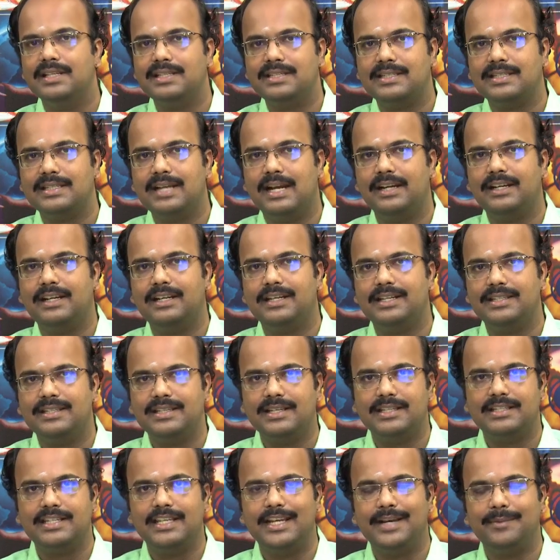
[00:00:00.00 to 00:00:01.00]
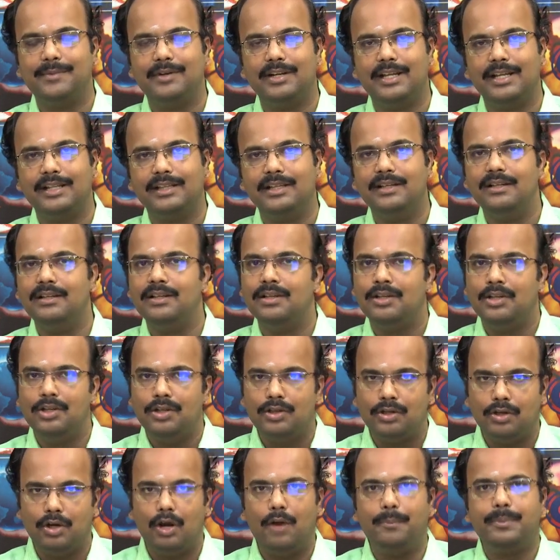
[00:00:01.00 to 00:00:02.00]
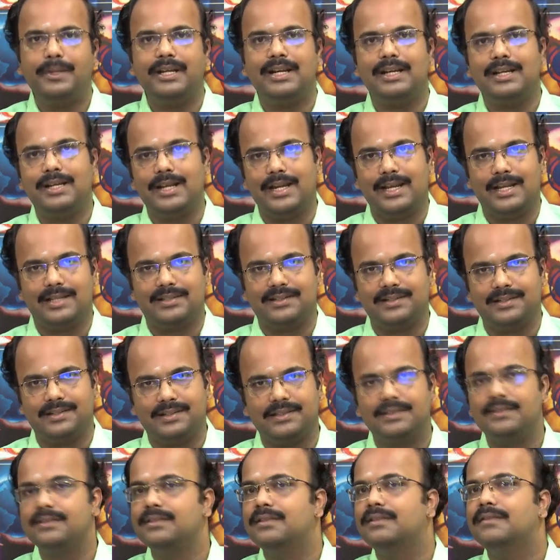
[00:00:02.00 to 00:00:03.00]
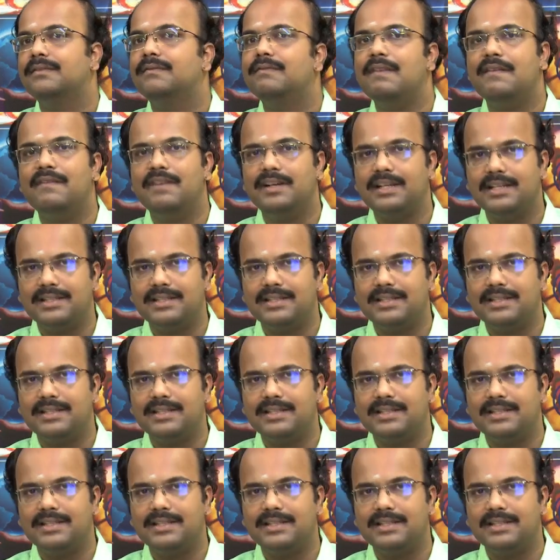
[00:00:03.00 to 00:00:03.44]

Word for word: and we just started discussing about like the optical data sets.